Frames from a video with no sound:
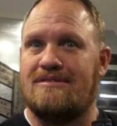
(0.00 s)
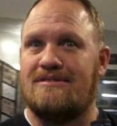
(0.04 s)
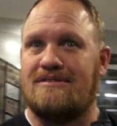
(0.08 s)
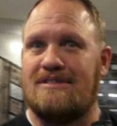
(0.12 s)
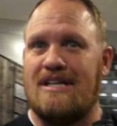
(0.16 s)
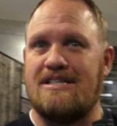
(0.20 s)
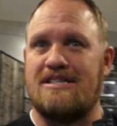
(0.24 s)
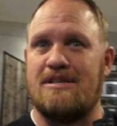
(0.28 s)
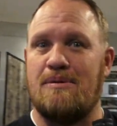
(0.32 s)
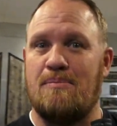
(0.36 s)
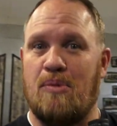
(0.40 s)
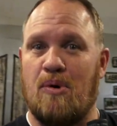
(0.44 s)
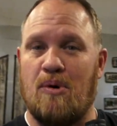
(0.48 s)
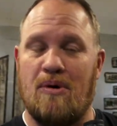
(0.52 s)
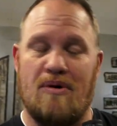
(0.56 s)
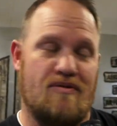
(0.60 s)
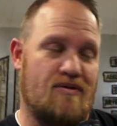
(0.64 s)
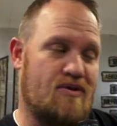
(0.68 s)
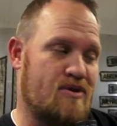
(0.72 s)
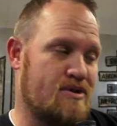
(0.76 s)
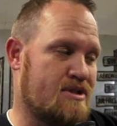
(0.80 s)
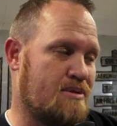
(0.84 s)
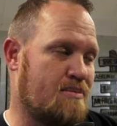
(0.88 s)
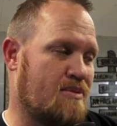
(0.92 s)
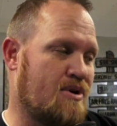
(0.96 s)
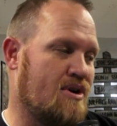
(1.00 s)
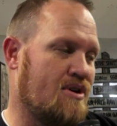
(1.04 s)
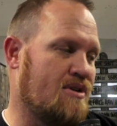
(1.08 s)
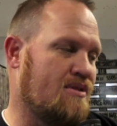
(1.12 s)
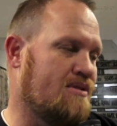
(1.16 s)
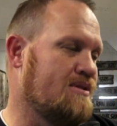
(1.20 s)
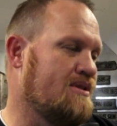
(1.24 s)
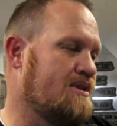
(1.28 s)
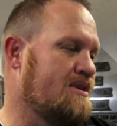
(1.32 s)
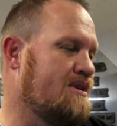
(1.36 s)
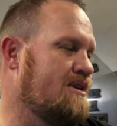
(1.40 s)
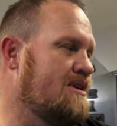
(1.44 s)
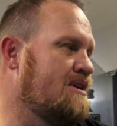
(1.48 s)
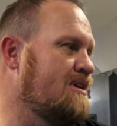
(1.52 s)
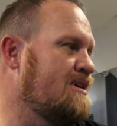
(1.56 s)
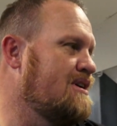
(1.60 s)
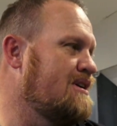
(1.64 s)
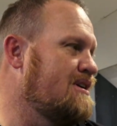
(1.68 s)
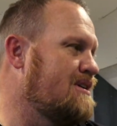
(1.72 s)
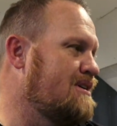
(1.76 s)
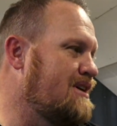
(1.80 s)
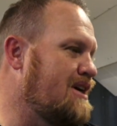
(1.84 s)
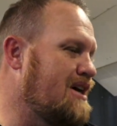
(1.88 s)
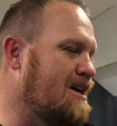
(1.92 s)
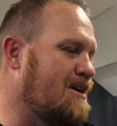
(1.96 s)
You gotta that's do important that. for that's A, that's a
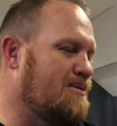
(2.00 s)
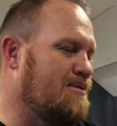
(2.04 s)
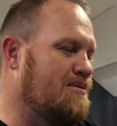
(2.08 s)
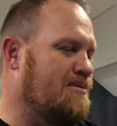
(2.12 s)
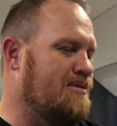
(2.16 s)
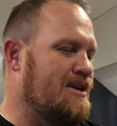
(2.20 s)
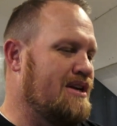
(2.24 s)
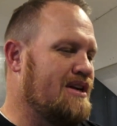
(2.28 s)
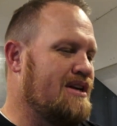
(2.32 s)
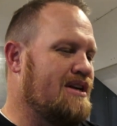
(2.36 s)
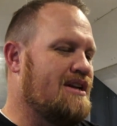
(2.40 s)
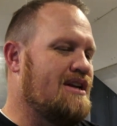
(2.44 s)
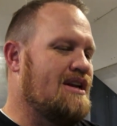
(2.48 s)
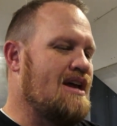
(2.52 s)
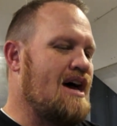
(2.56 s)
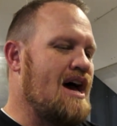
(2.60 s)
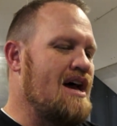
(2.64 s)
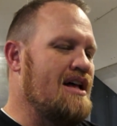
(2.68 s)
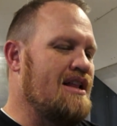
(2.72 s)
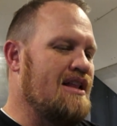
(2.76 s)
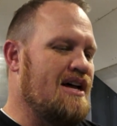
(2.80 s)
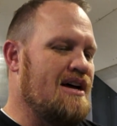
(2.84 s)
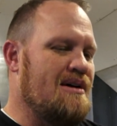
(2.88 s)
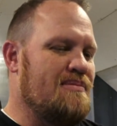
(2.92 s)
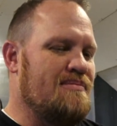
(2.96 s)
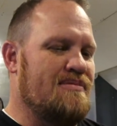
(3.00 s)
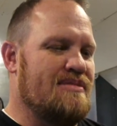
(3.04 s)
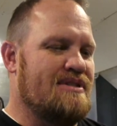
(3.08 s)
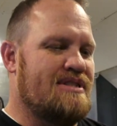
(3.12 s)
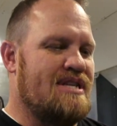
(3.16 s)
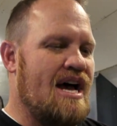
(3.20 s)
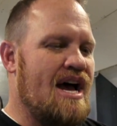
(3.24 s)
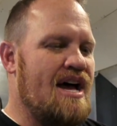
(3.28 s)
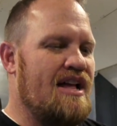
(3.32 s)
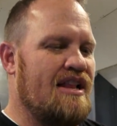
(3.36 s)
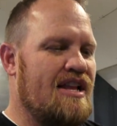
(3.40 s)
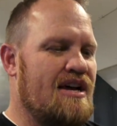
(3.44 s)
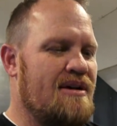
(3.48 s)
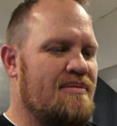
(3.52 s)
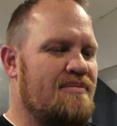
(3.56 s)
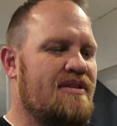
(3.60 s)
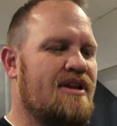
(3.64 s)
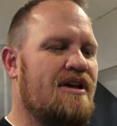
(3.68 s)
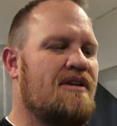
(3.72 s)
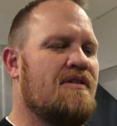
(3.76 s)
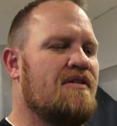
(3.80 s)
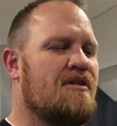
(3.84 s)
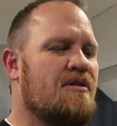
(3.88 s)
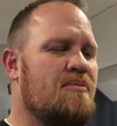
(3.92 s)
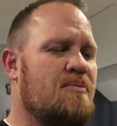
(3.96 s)
setup. Yeah, we need no to dial up. Dial up.
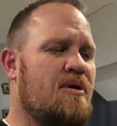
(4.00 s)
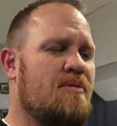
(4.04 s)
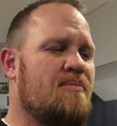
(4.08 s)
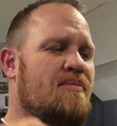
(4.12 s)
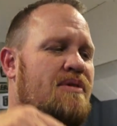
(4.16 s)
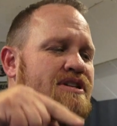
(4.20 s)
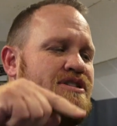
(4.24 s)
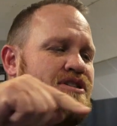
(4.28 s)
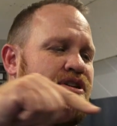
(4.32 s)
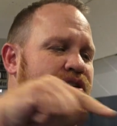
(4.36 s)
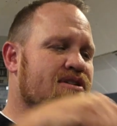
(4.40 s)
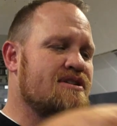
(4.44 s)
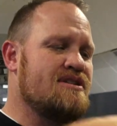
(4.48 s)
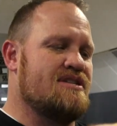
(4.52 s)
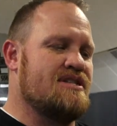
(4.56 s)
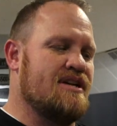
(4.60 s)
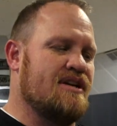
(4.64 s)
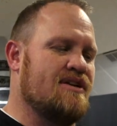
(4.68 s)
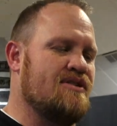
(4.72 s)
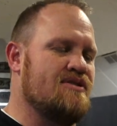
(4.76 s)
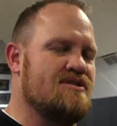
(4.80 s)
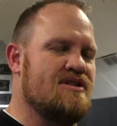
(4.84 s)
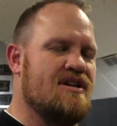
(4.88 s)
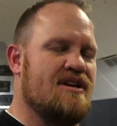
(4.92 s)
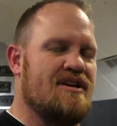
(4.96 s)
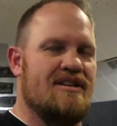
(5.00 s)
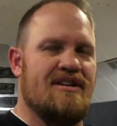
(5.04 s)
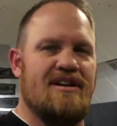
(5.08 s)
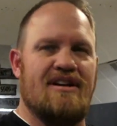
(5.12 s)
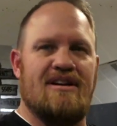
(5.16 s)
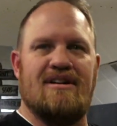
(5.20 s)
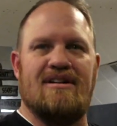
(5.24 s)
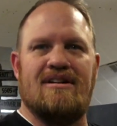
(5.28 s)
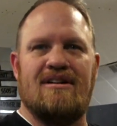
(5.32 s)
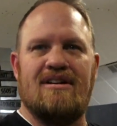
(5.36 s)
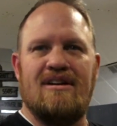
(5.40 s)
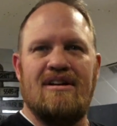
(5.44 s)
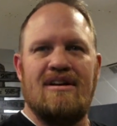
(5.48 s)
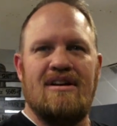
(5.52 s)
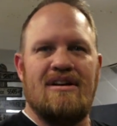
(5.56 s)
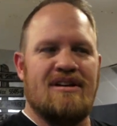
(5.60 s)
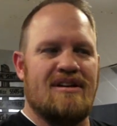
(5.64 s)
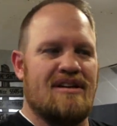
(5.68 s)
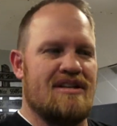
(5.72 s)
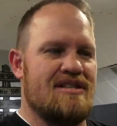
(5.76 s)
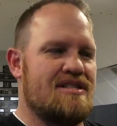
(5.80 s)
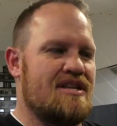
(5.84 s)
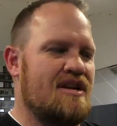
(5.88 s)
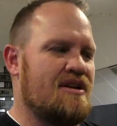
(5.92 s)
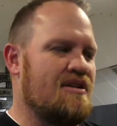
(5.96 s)
Now I'm gonna put my turret stickers on there. That's
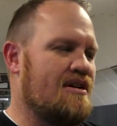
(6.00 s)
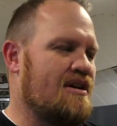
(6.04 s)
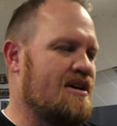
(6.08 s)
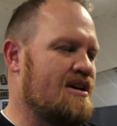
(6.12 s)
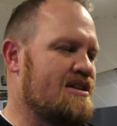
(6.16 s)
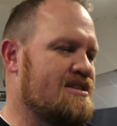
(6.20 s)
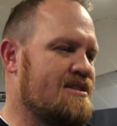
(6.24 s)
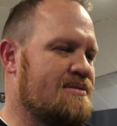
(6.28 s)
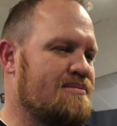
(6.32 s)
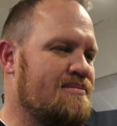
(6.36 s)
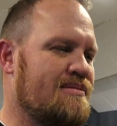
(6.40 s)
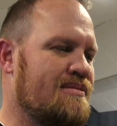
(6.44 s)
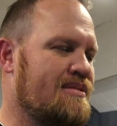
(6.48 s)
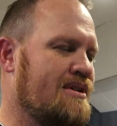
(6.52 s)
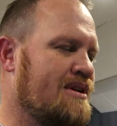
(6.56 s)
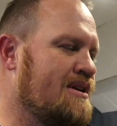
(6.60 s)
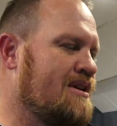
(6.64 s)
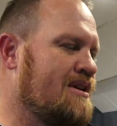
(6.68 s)
right. Cause they're awesome.